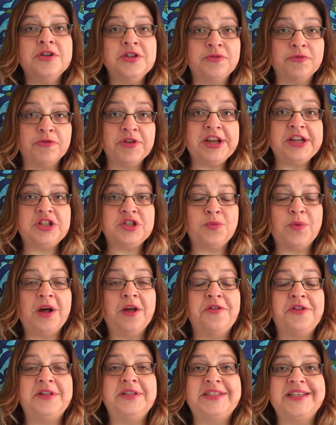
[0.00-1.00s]
reach
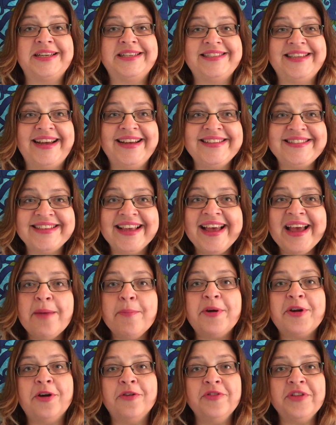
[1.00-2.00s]
wealth and success,
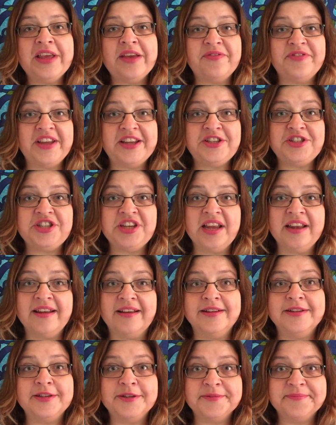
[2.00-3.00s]
but only if they
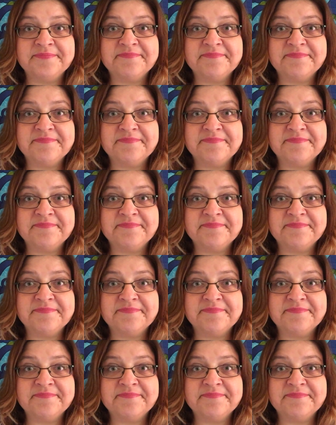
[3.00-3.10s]
cheated.